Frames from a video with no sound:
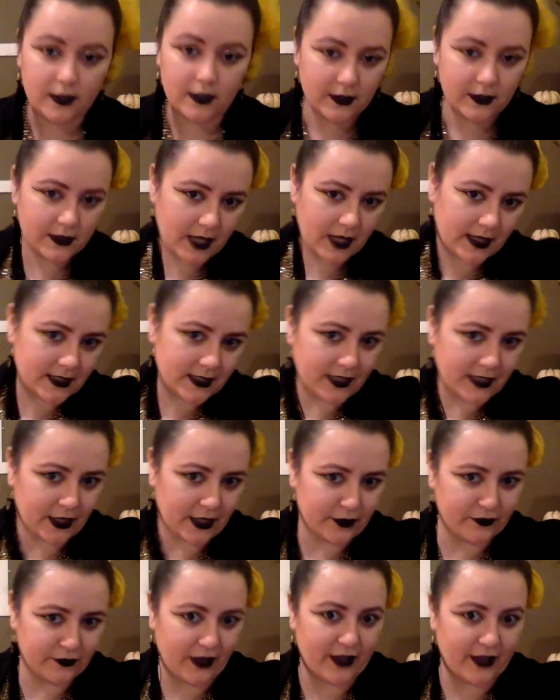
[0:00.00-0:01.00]
Textile
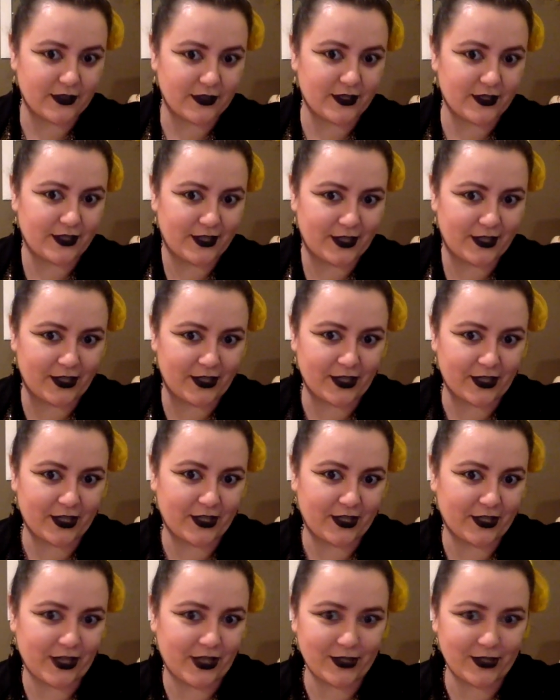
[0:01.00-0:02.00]
finds in the
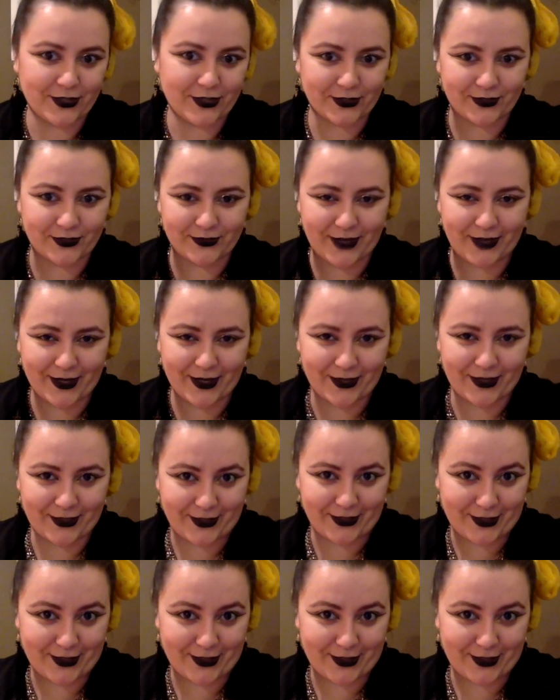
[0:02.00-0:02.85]
archaeological record are